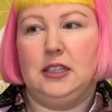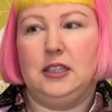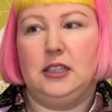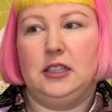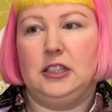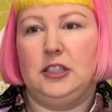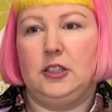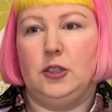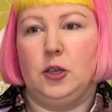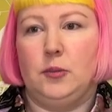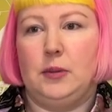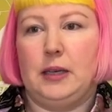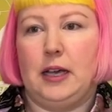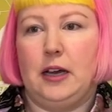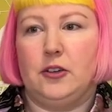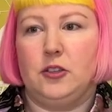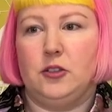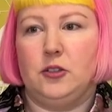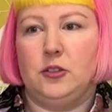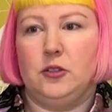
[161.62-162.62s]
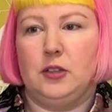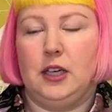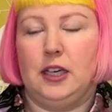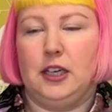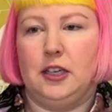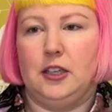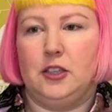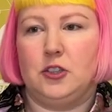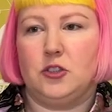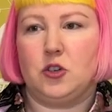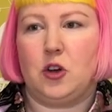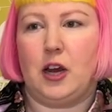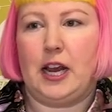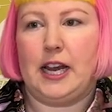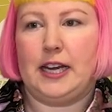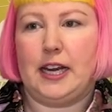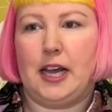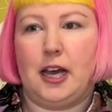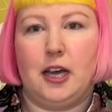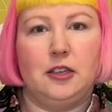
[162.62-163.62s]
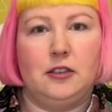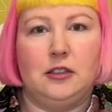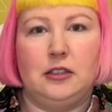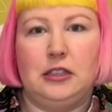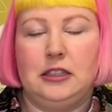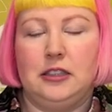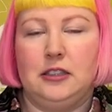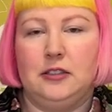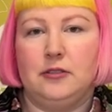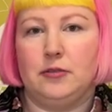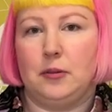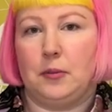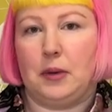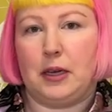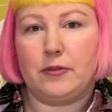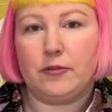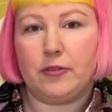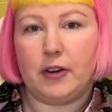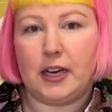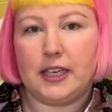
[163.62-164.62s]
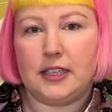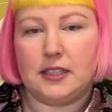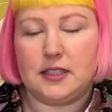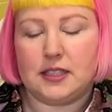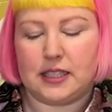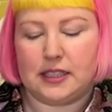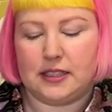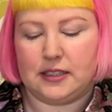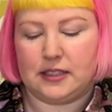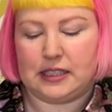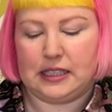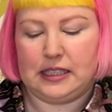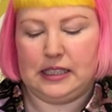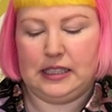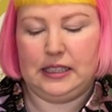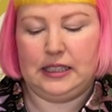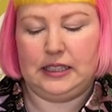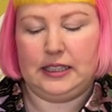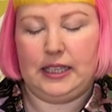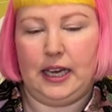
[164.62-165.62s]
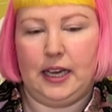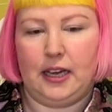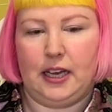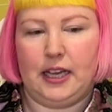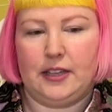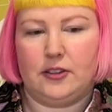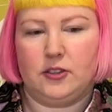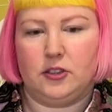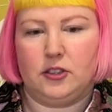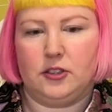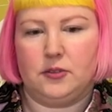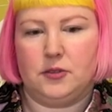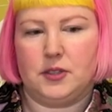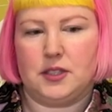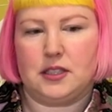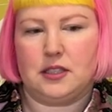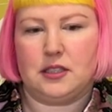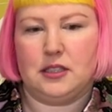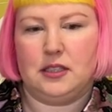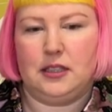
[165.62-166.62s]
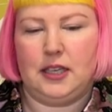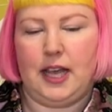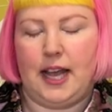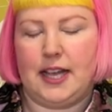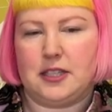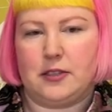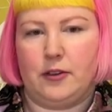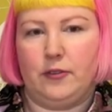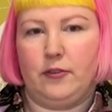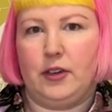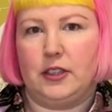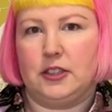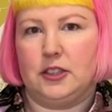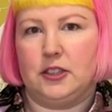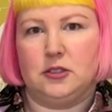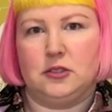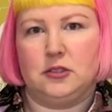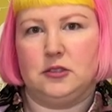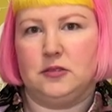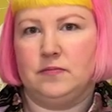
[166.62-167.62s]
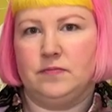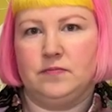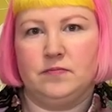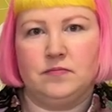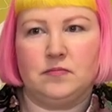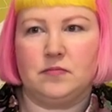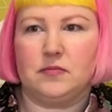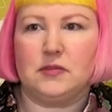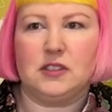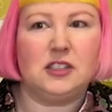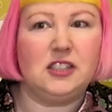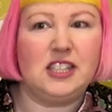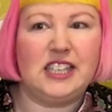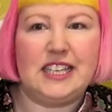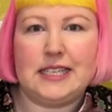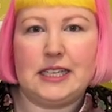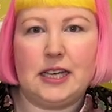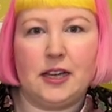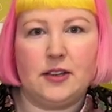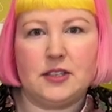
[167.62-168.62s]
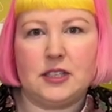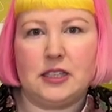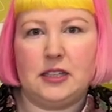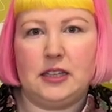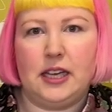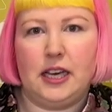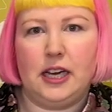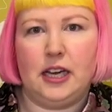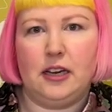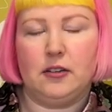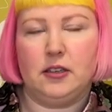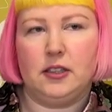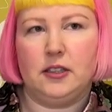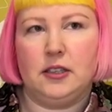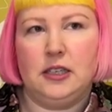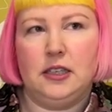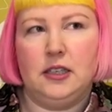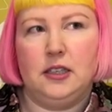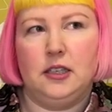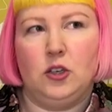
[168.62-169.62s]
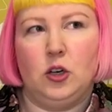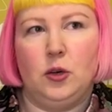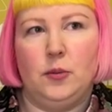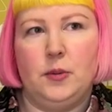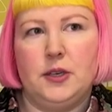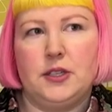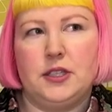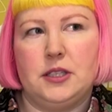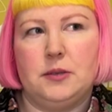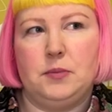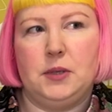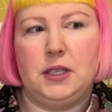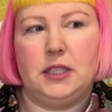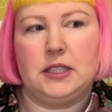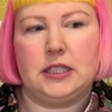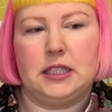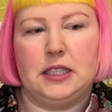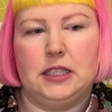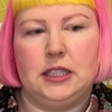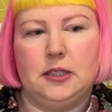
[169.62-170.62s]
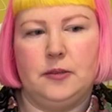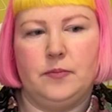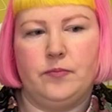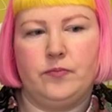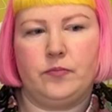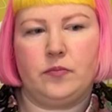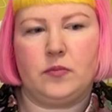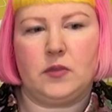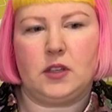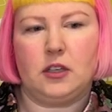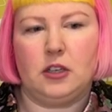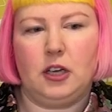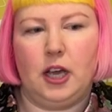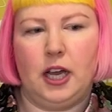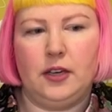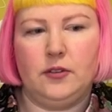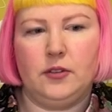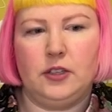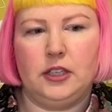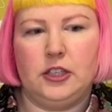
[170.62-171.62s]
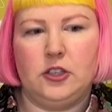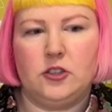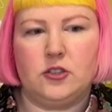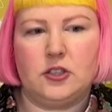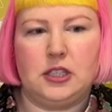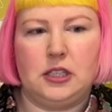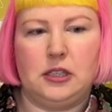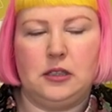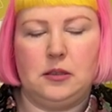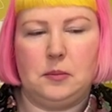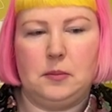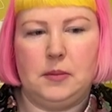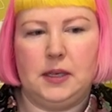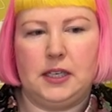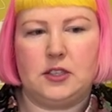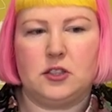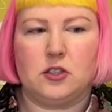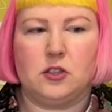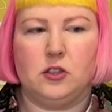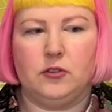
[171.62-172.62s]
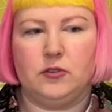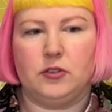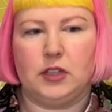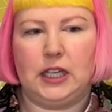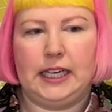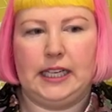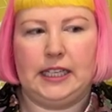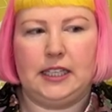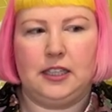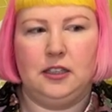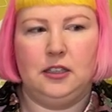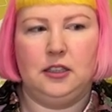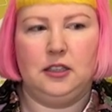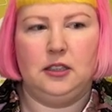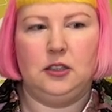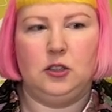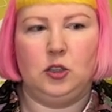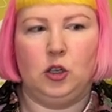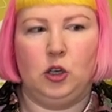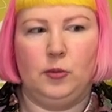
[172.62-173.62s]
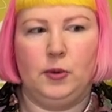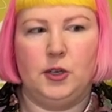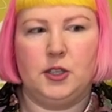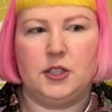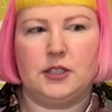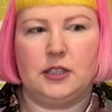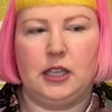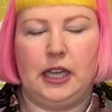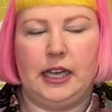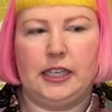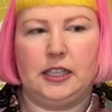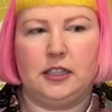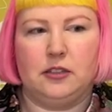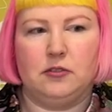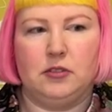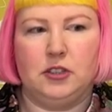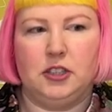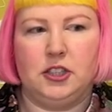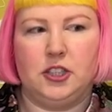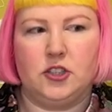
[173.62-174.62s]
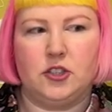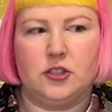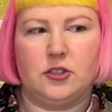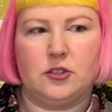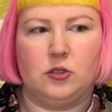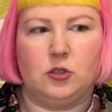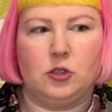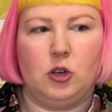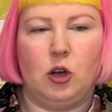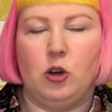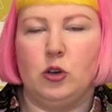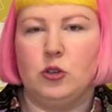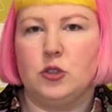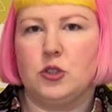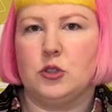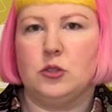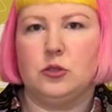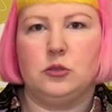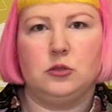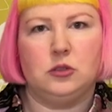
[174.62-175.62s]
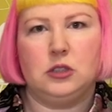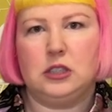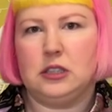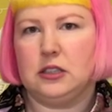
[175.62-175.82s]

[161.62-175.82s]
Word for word: you know, be able to uh, try it out from my friend. And yeah, I thought it was had some fun little details in there and almost a bit um, kind of an interesting mix of like almost like religious or cultural